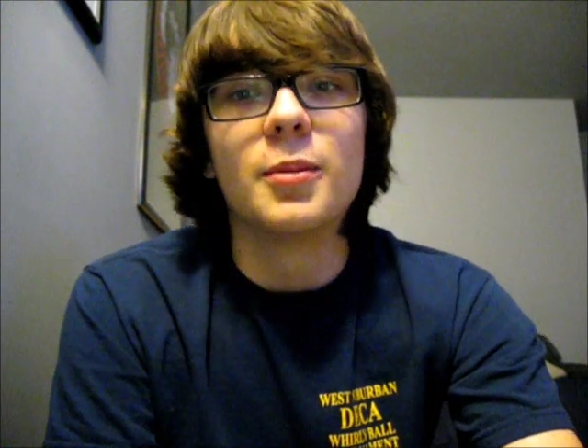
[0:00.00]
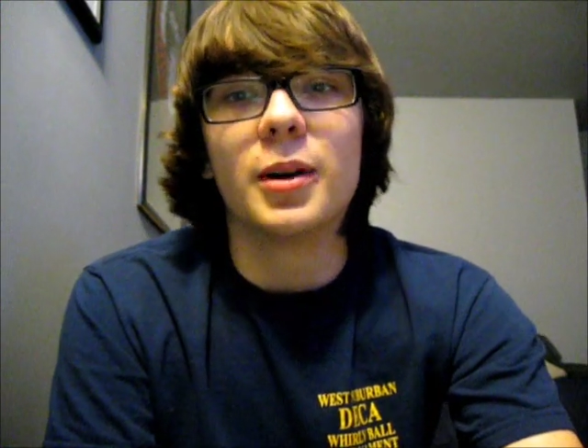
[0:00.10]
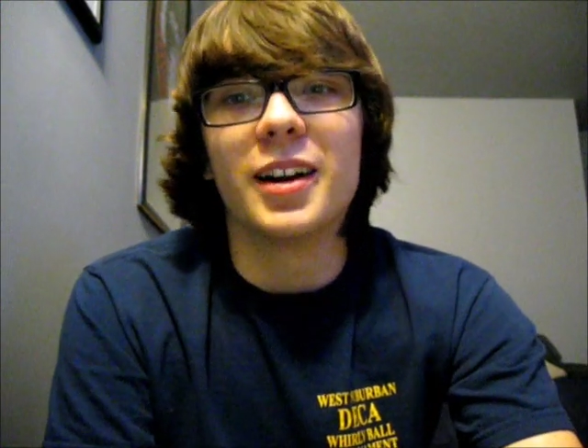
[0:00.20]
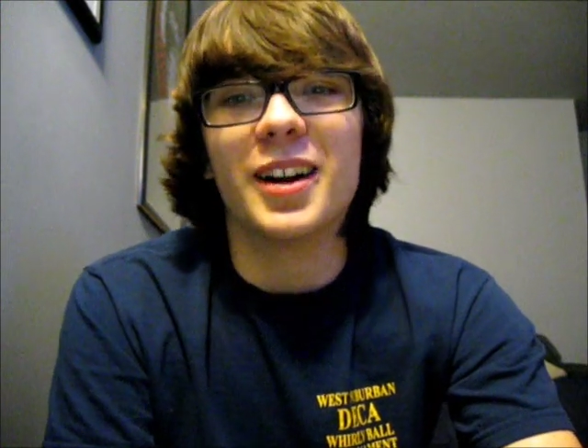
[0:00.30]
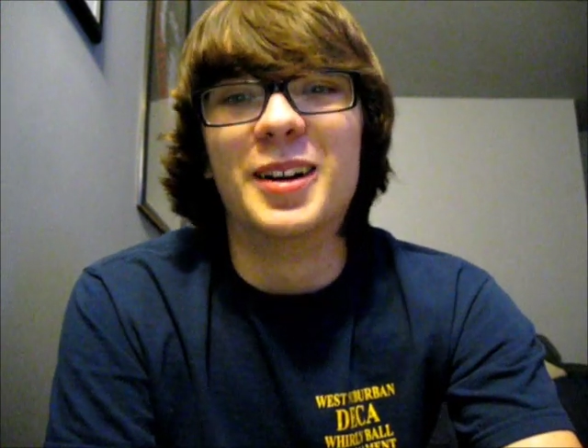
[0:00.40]

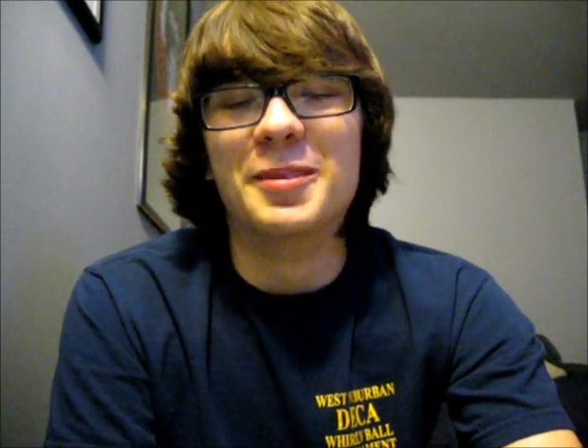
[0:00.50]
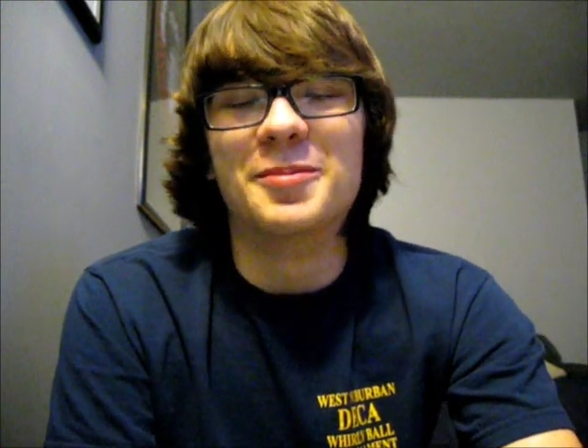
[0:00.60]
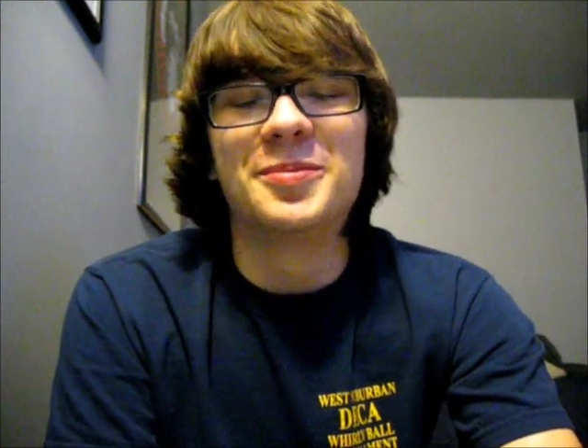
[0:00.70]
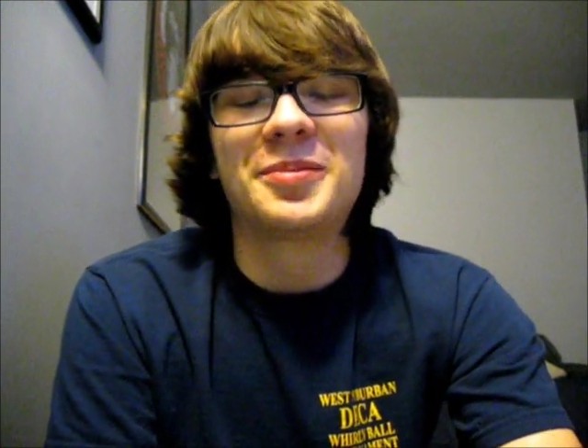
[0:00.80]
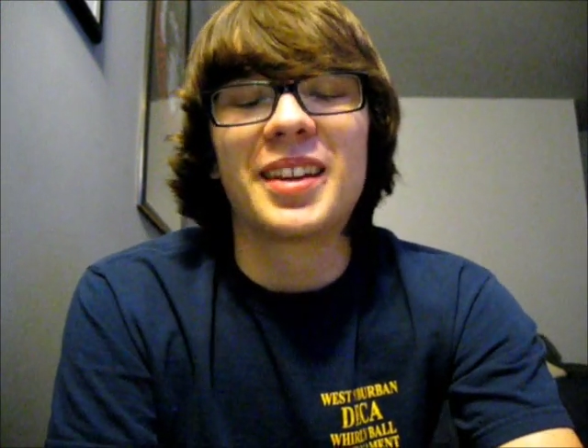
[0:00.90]
But
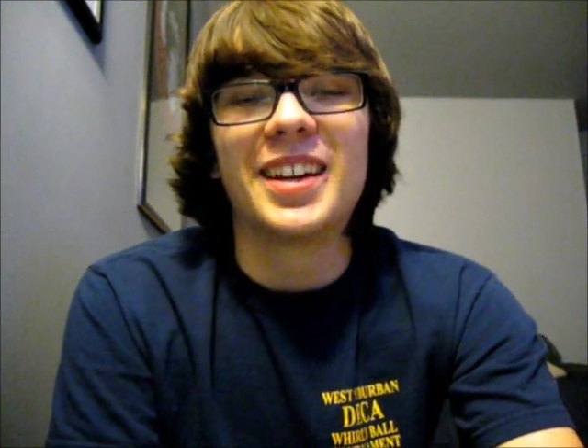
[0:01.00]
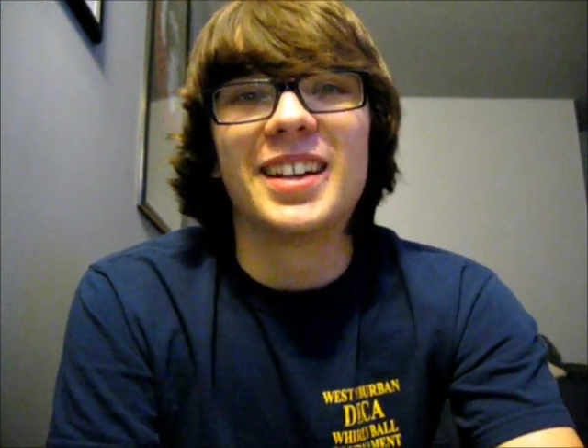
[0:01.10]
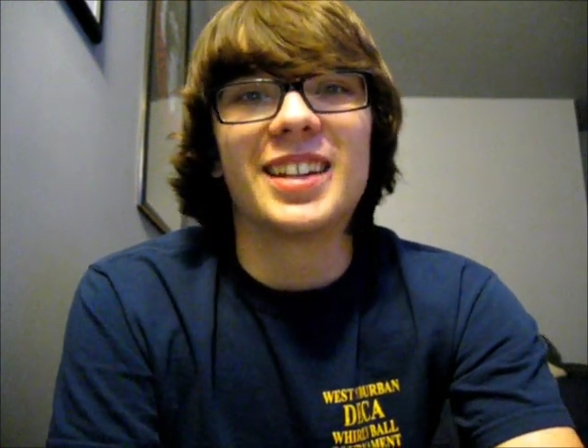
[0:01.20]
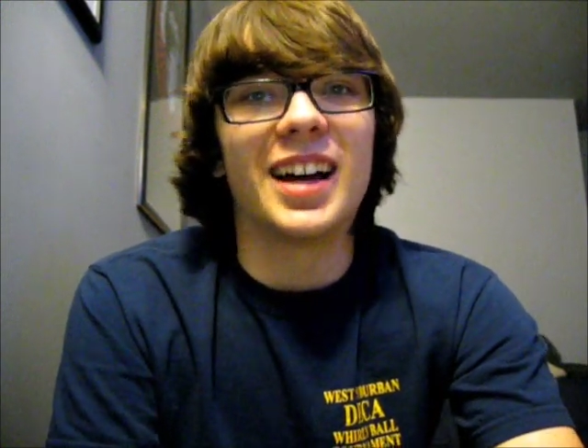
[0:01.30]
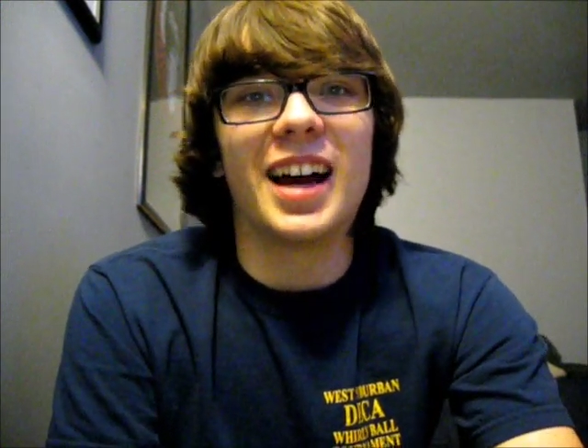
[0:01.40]

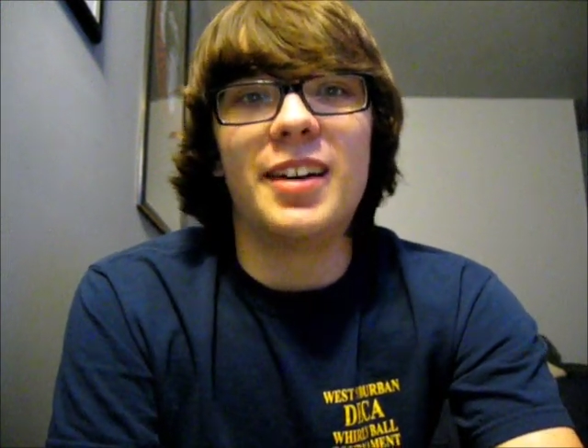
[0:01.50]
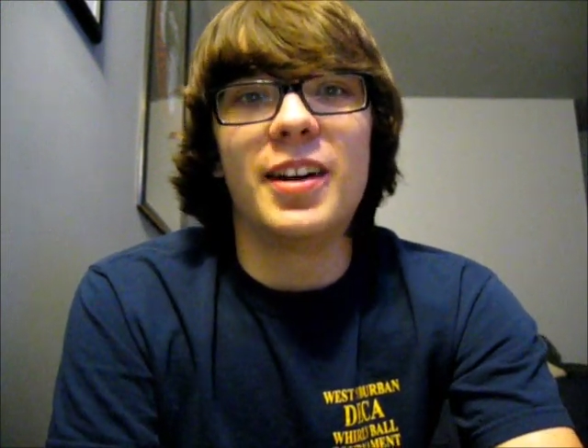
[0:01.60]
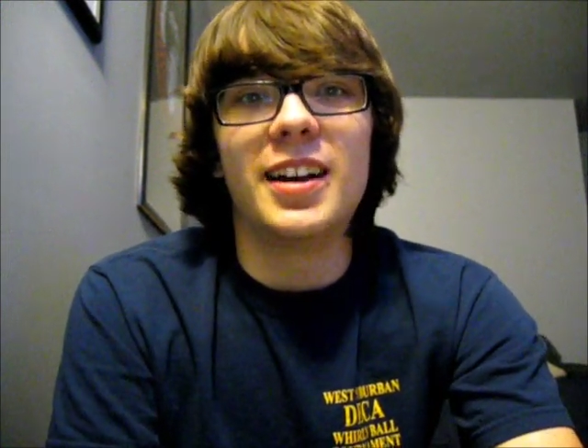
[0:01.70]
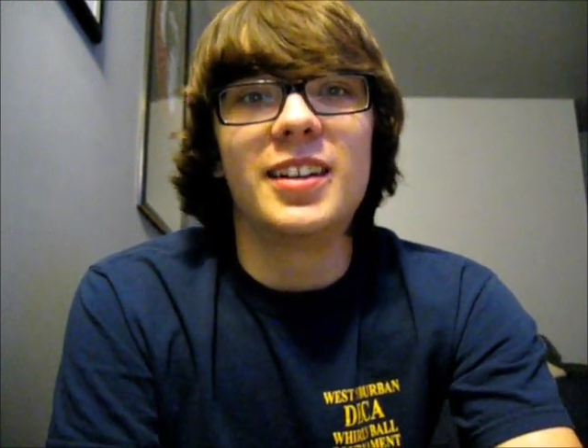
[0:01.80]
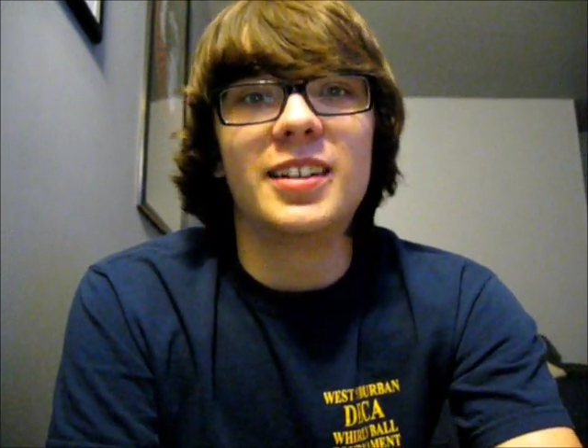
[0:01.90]
I've
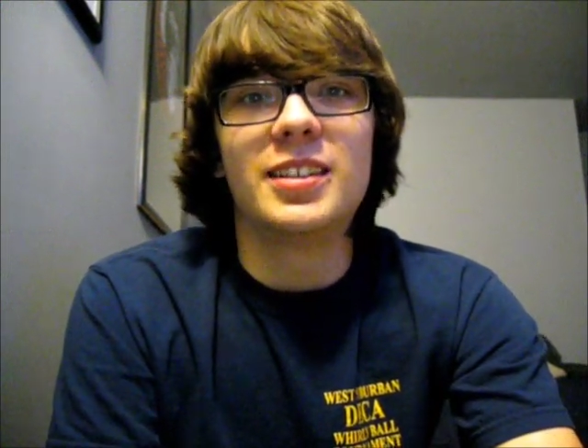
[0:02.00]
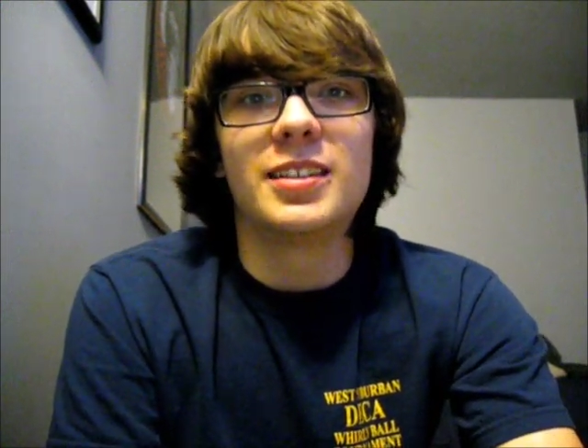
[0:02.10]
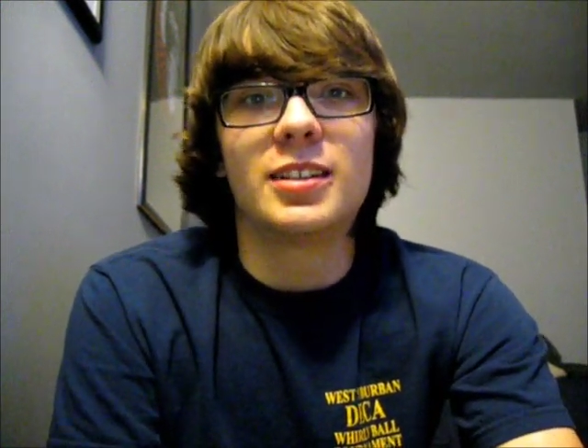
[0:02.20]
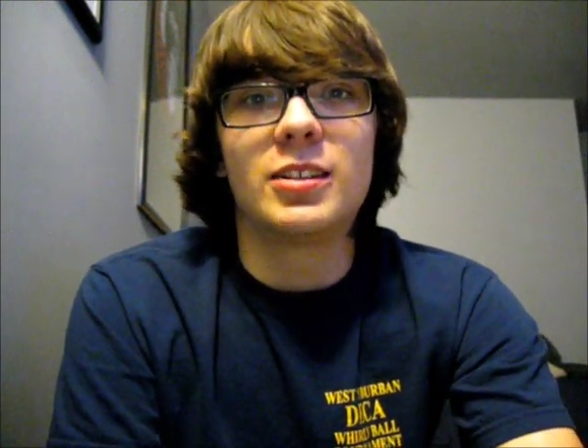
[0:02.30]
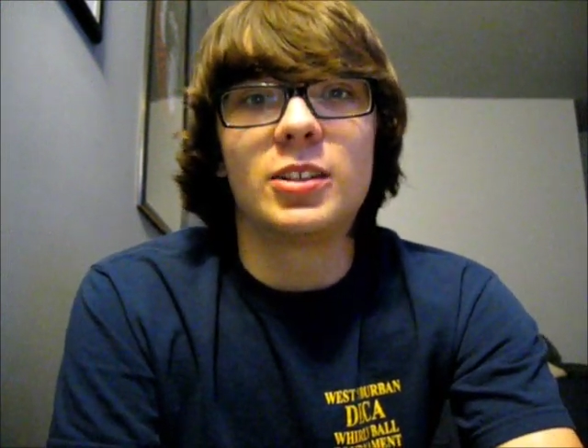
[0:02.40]
had to
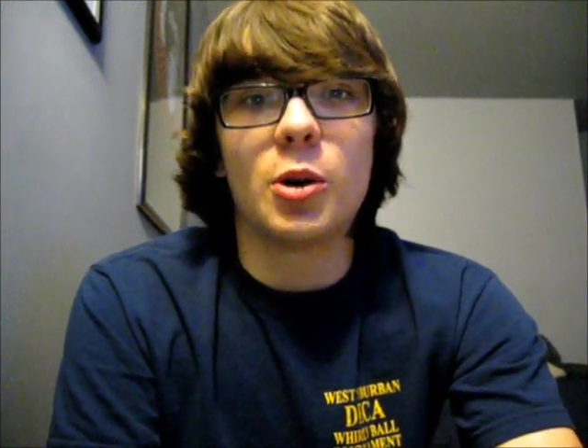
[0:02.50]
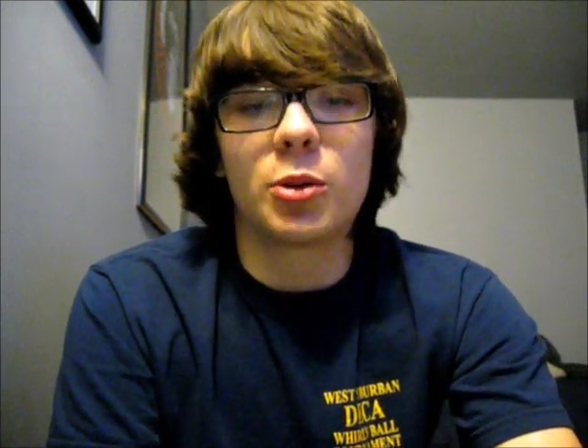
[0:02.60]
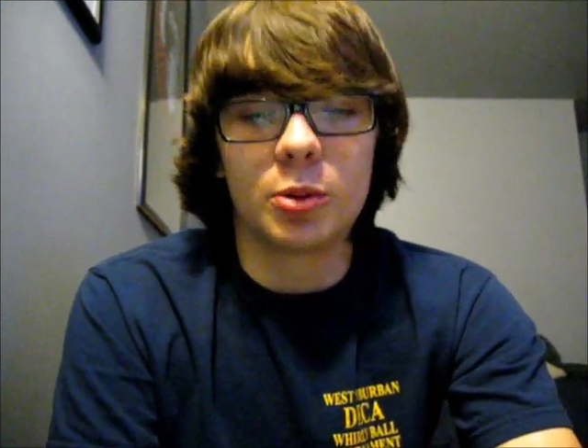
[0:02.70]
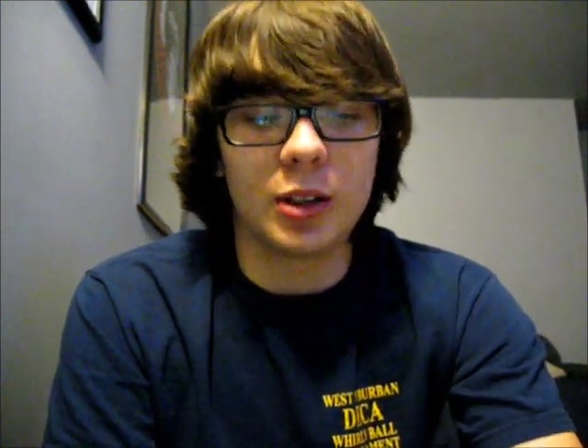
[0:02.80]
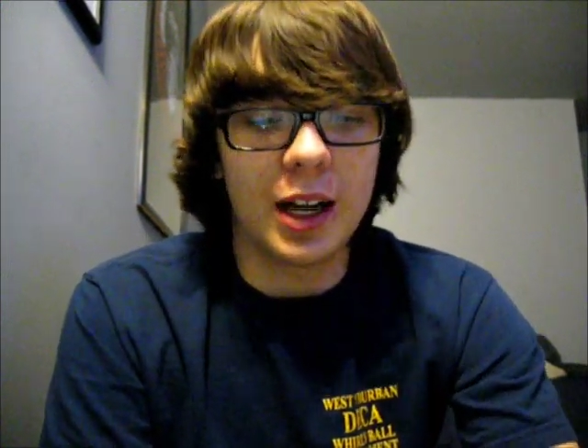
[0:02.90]
just go
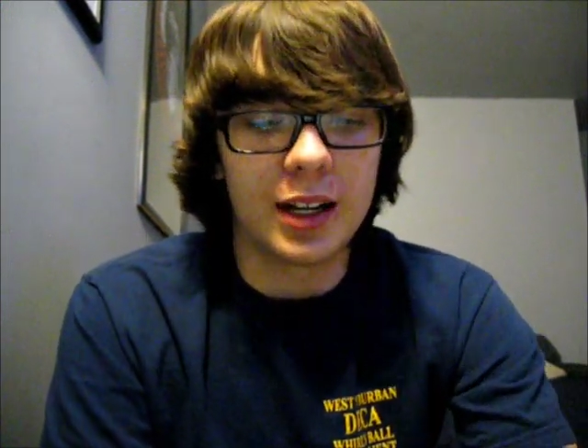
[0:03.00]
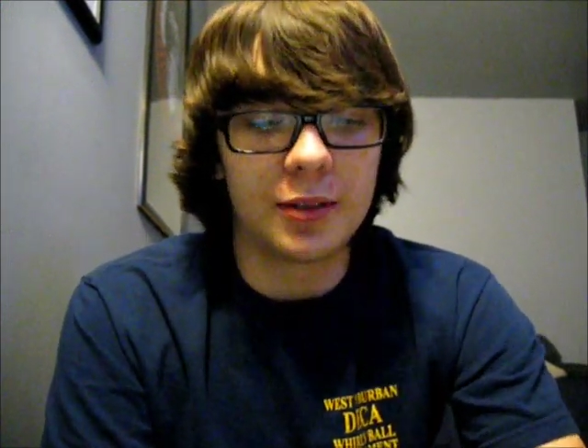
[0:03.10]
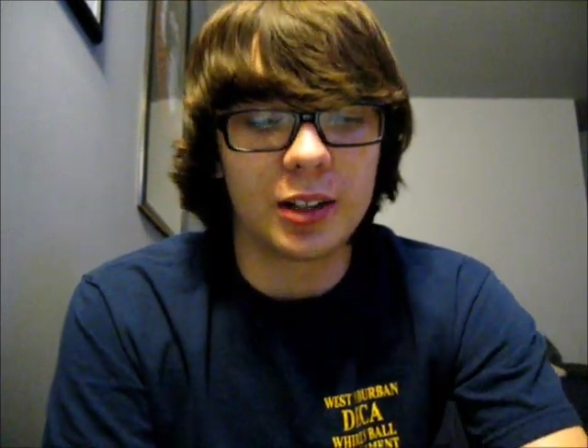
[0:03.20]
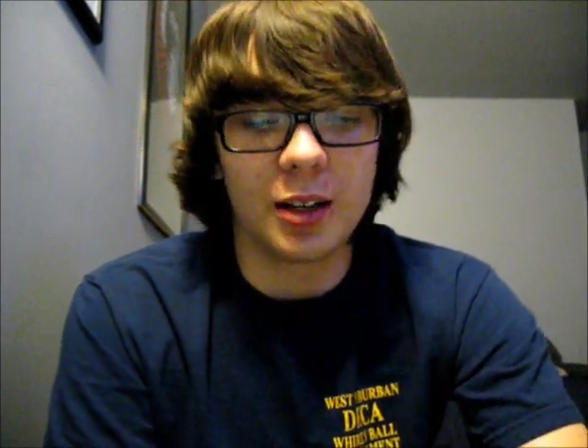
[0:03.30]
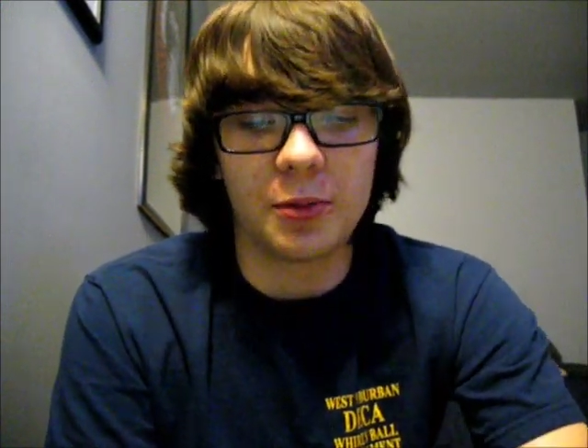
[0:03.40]
through a lot of
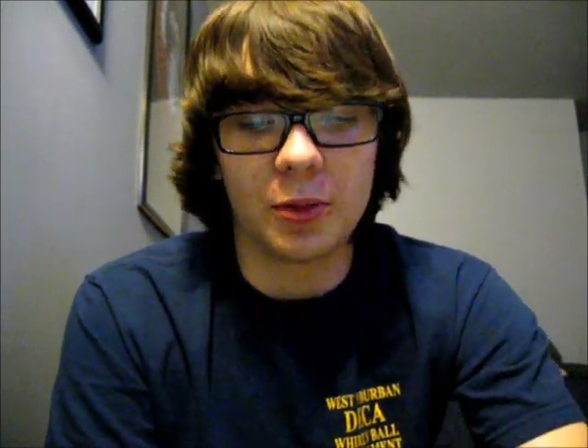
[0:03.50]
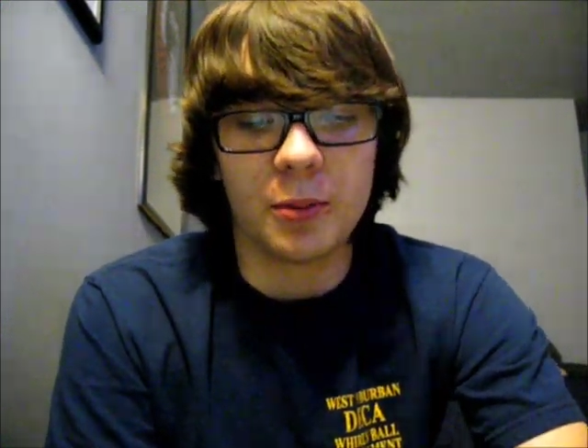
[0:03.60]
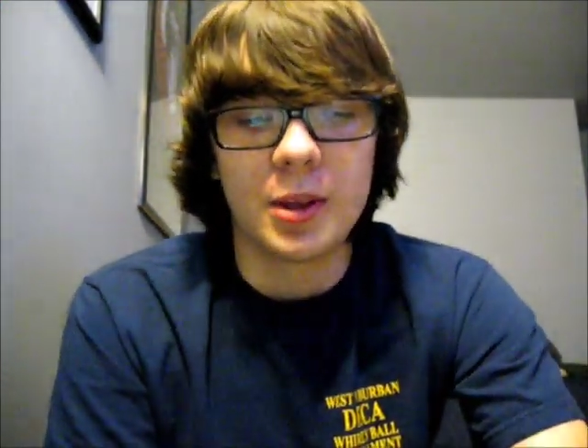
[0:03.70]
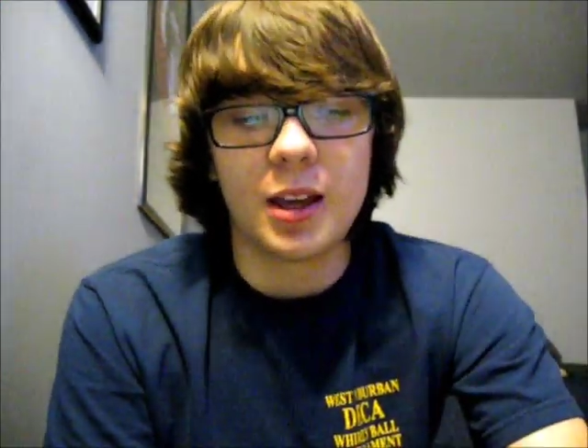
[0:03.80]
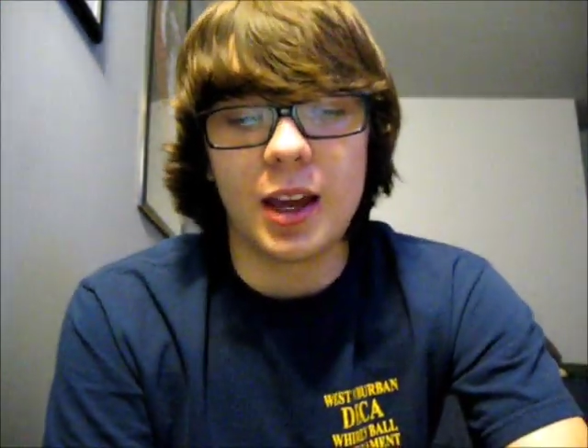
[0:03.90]
different types for them.